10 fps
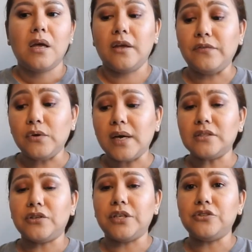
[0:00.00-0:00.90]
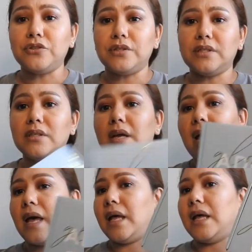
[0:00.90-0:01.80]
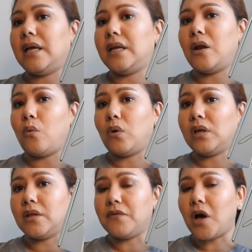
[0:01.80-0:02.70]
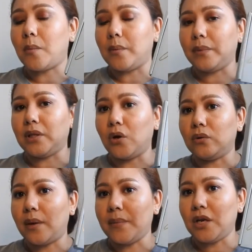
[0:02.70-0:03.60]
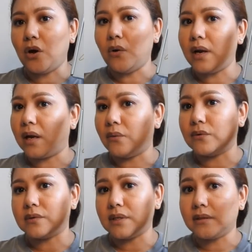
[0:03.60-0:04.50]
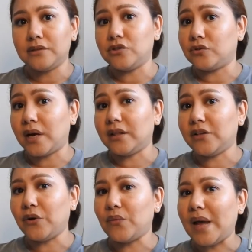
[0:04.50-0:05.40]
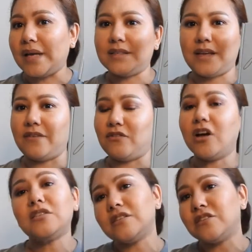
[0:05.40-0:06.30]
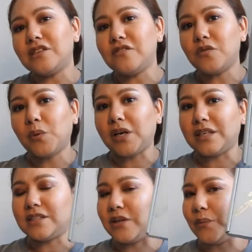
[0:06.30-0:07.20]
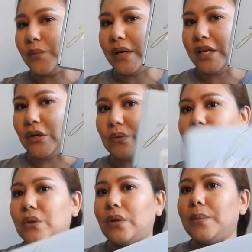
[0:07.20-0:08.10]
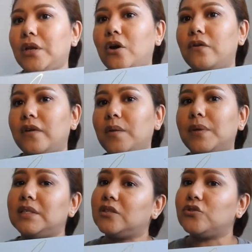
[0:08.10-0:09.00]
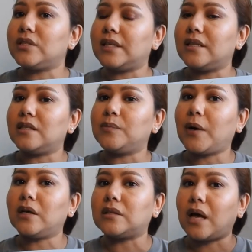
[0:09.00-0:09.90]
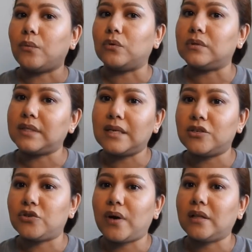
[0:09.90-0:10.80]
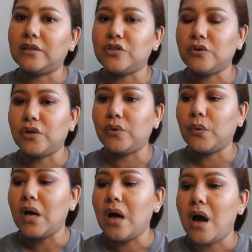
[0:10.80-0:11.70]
if you guys are interested and want to leave a comment below, let me know and I will send this directly your way because I have not touched any of the products. They're brand new. So let me know if anybody's interested in this box. I will send it directly to you.